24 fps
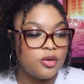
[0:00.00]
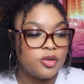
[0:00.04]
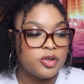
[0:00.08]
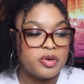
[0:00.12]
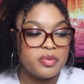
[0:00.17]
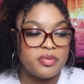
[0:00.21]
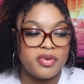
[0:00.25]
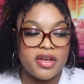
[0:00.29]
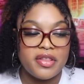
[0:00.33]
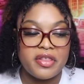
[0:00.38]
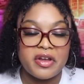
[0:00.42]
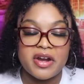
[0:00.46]

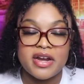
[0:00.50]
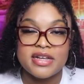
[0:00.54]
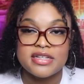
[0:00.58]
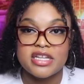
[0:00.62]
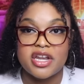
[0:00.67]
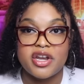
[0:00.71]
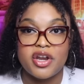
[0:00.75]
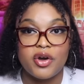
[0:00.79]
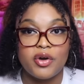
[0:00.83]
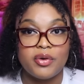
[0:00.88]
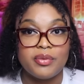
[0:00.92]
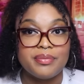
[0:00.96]
older brother is
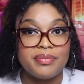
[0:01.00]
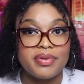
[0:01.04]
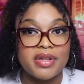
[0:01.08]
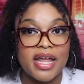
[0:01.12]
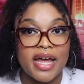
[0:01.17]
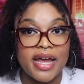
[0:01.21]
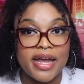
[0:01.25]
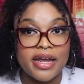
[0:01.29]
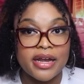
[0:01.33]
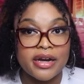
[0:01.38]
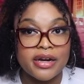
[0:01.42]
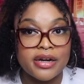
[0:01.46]
a known
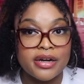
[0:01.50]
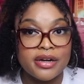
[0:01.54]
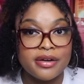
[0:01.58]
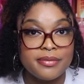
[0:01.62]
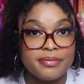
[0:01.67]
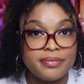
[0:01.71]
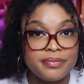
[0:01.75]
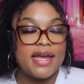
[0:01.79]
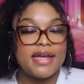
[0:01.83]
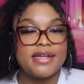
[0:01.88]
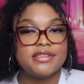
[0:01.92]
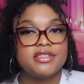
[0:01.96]
player,
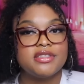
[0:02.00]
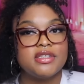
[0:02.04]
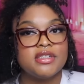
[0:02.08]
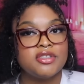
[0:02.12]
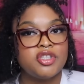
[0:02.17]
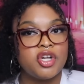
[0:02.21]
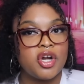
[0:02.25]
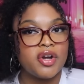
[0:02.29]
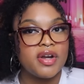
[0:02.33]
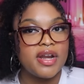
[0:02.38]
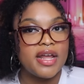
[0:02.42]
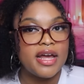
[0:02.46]
and
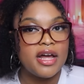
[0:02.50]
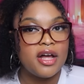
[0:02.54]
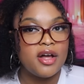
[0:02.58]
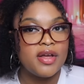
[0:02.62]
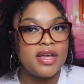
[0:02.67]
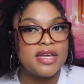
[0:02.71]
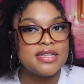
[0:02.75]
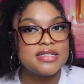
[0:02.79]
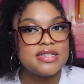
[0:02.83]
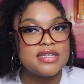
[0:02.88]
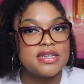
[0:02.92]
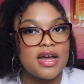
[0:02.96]
Darnell
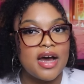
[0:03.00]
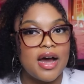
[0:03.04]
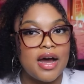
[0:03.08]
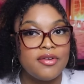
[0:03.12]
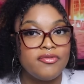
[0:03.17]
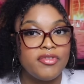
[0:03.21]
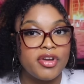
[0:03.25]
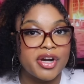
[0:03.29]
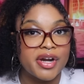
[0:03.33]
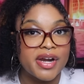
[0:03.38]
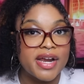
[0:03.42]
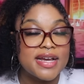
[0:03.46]
is
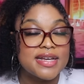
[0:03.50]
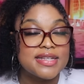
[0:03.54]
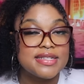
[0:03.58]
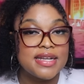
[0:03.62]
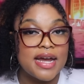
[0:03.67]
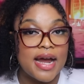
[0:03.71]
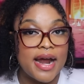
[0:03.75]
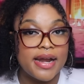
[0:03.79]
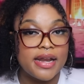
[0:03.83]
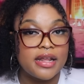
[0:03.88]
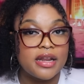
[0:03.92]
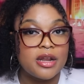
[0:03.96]
not very
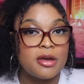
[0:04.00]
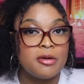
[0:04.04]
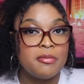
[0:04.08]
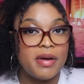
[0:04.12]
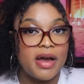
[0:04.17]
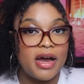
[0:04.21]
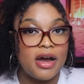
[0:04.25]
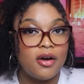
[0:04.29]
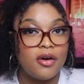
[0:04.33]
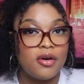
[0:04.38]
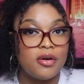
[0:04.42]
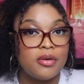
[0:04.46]
excited
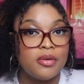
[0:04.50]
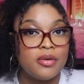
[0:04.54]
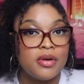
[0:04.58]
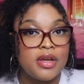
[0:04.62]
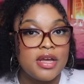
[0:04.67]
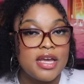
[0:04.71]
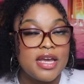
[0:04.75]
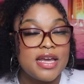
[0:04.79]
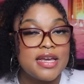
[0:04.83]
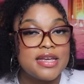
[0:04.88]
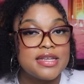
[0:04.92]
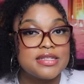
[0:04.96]
about
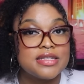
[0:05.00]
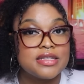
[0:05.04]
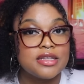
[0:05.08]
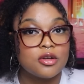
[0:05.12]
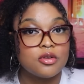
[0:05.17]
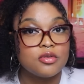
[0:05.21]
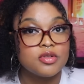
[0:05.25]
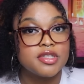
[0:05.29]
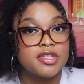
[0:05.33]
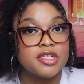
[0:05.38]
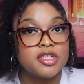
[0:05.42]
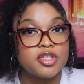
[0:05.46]
his
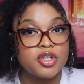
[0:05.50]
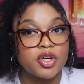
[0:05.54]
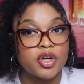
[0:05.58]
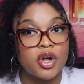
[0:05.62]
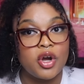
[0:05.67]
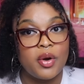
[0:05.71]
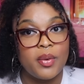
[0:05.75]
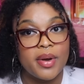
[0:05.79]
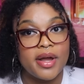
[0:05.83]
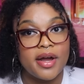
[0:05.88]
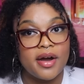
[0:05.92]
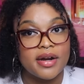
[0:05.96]
little sister
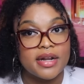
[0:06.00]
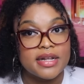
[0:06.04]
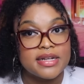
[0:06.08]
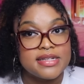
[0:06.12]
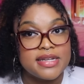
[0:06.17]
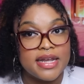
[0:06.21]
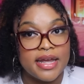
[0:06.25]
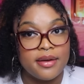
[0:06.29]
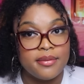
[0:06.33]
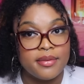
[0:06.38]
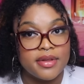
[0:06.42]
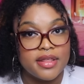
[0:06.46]
going on a
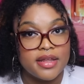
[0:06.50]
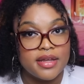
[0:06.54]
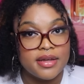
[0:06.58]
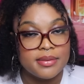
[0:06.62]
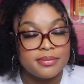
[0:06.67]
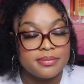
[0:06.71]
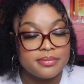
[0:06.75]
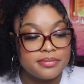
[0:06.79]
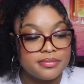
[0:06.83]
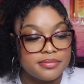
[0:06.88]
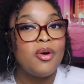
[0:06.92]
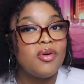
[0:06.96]
date with
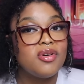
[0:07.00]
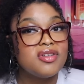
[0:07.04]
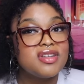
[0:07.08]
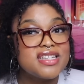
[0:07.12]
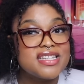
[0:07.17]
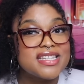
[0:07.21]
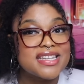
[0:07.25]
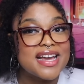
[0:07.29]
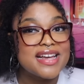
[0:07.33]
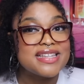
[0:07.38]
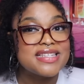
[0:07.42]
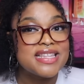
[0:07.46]
him. And we'll
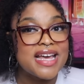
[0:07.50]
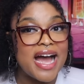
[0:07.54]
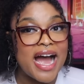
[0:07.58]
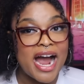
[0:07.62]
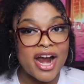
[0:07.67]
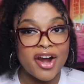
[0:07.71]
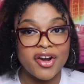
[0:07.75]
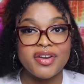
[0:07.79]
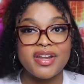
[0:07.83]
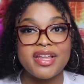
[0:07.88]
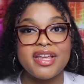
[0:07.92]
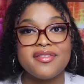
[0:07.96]
discuss the
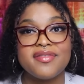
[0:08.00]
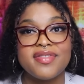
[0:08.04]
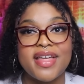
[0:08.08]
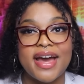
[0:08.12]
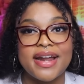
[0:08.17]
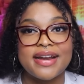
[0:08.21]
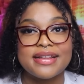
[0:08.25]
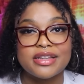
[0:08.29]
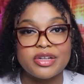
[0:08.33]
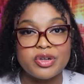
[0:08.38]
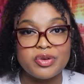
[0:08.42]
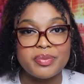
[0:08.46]
irony of
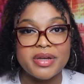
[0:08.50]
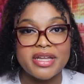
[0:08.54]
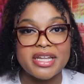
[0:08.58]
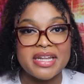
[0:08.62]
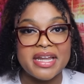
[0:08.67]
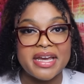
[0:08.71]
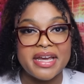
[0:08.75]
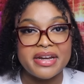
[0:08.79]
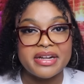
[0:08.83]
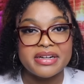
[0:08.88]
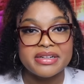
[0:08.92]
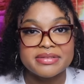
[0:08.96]
that a little bit
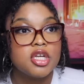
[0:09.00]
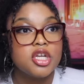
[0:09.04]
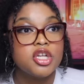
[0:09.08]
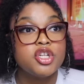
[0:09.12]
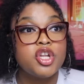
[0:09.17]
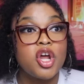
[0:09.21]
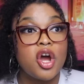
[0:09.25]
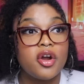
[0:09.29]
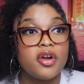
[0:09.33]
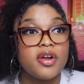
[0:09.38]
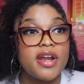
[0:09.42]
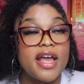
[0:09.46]
later.
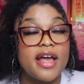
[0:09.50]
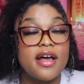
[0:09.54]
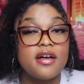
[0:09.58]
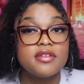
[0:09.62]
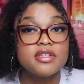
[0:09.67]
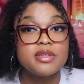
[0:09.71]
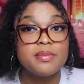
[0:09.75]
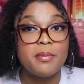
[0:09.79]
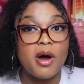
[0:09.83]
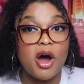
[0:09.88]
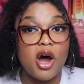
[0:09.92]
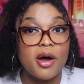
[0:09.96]

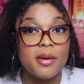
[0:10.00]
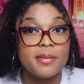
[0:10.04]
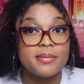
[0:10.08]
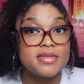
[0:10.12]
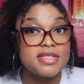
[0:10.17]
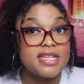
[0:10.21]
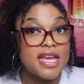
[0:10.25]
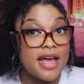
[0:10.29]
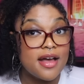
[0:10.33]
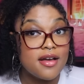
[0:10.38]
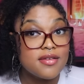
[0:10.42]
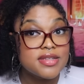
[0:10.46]
Darnell's mom
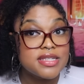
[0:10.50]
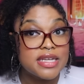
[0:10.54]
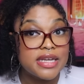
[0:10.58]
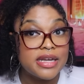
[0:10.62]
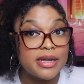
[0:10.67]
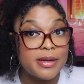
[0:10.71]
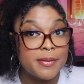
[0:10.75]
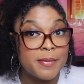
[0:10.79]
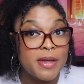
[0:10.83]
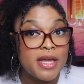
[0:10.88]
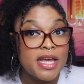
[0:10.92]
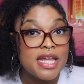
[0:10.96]
tells
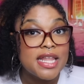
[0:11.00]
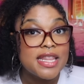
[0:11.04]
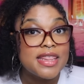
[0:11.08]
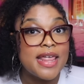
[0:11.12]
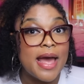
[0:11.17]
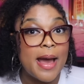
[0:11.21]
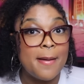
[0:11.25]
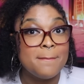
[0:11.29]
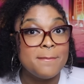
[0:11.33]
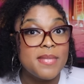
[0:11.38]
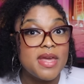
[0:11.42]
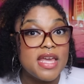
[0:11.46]
him
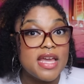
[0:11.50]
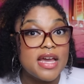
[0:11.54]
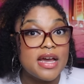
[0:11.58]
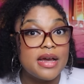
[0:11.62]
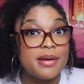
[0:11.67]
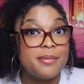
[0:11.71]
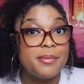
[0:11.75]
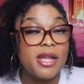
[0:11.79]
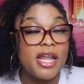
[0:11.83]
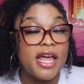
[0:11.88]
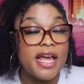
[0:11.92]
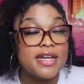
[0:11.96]
that
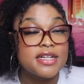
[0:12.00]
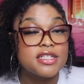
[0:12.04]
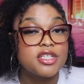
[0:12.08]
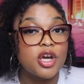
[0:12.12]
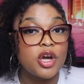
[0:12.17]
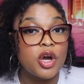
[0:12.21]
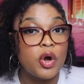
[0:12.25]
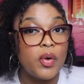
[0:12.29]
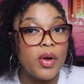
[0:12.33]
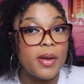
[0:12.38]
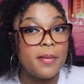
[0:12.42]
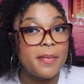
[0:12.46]
Mia plans
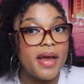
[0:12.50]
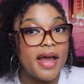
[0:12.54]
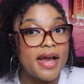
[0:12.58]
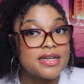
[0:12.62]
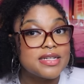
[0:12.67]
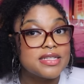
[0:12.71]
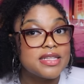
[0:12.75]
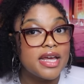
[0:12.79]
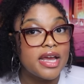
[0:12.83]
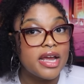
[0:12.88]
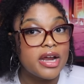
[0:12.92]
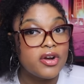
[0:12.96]
on going back
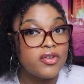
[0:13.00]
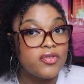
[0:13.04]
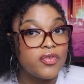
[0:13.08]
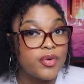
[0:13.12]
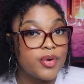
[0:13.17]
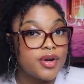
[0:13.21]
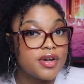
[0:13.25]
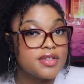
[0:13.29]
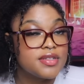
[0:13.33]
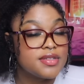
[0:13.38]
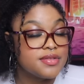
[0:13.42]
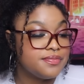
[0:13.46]
to the Air
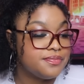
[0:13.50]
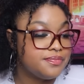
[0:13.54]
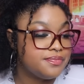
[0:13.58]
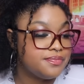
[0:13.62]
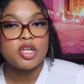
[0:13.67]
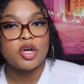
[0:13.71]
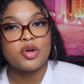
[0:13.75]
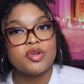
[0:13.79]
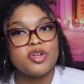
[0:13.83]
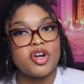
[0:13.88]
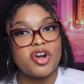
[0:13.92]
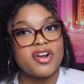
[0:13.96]
Force.
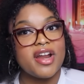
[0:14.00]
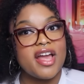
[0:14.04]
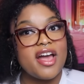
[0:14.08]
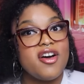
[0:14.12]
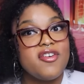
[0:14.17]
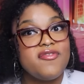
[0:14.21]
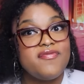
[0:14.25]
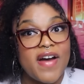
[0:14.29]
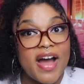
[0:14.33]
So Darnell